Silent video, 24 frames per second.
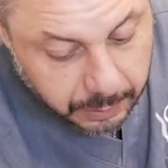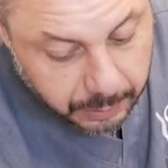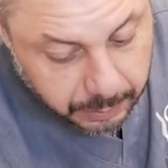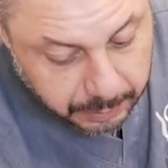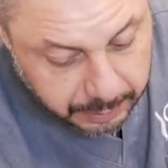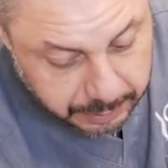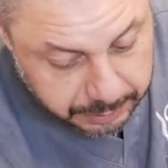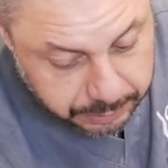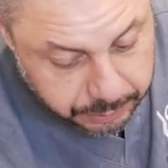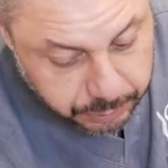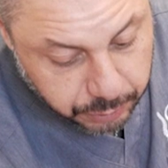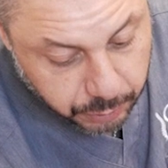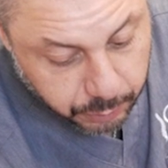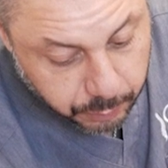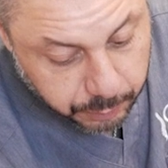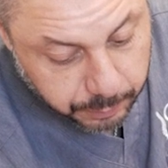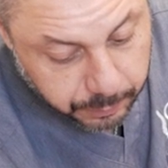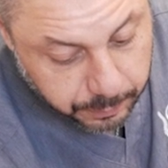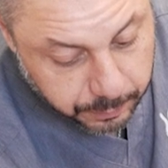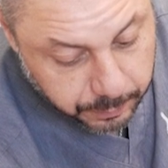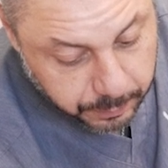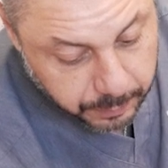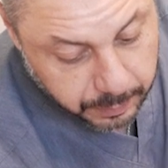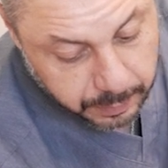Okay. So
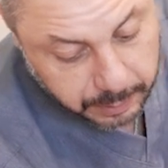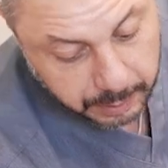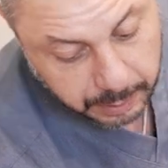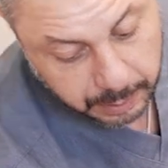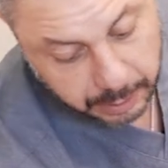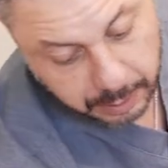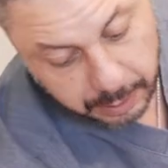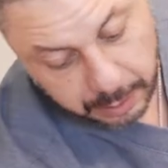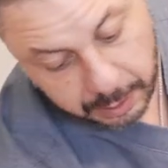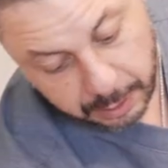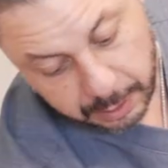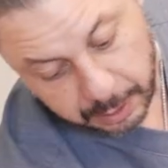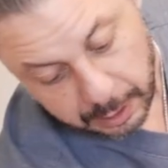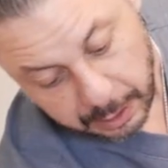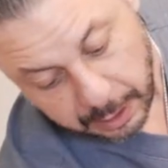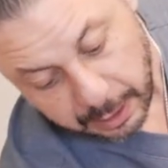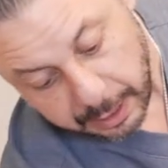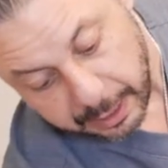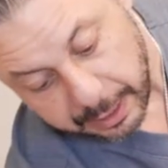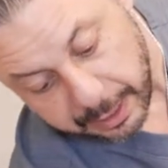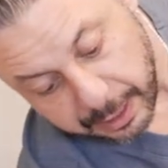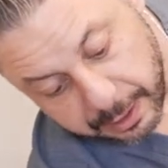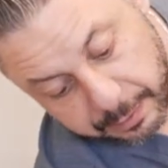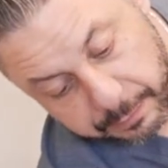
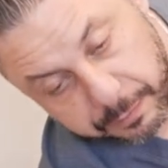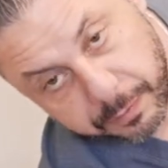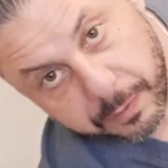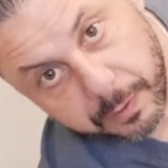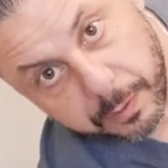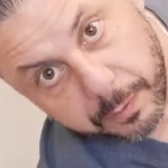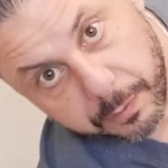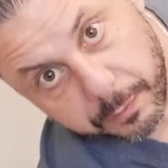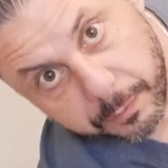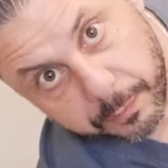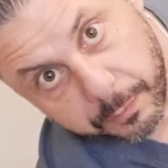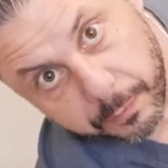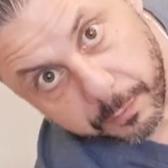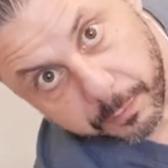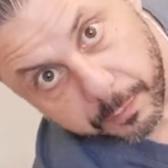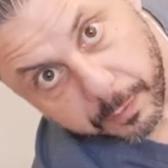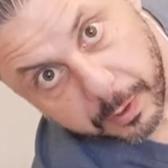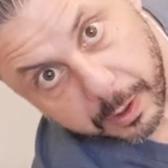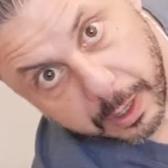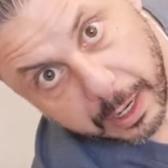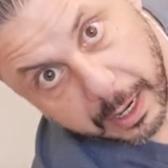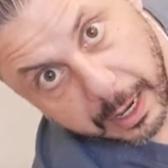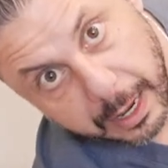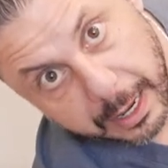I have
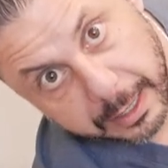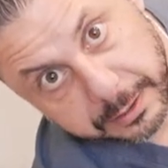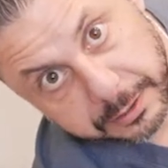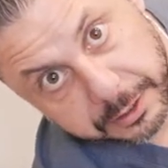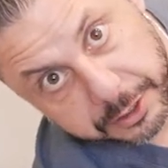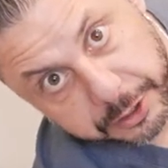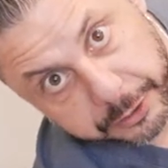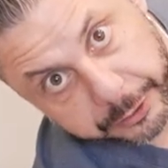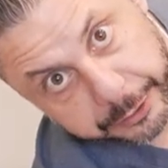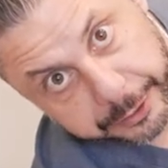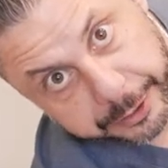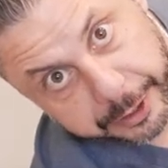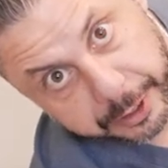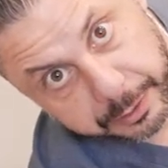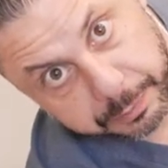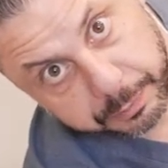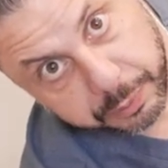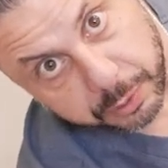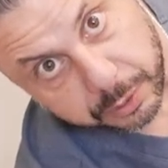anterior and